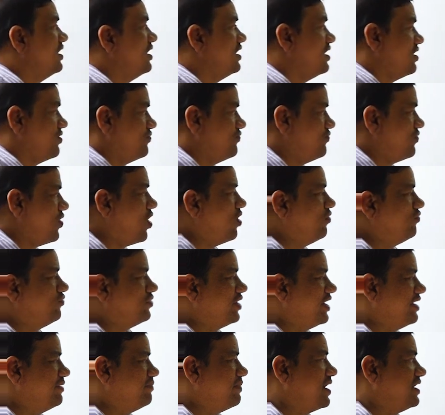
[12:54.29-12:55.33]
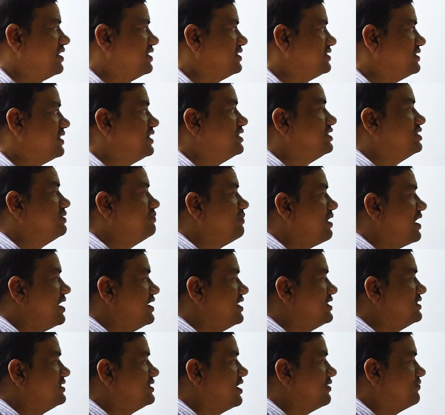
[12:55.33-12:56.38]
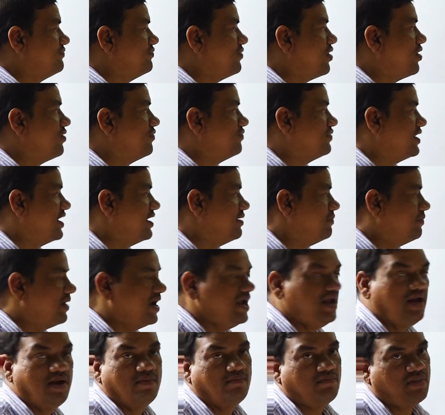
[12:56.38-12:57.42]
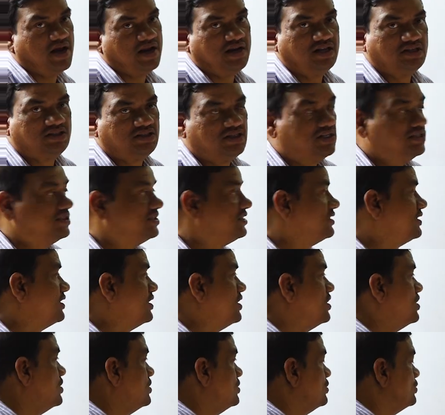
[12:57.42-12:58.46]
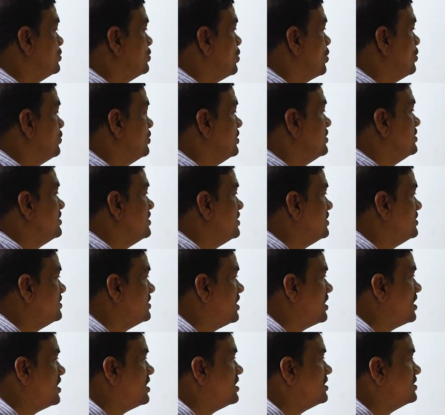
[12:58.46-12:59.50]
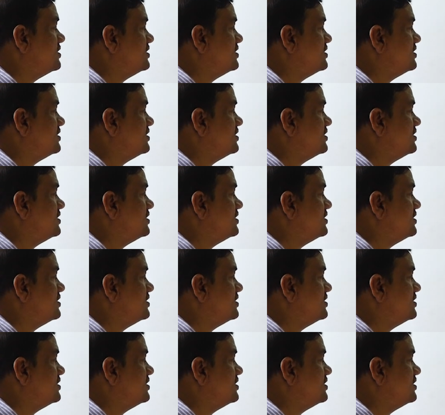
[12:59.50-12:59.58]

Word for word: f of A minus h minus f of A by minus h. So this is a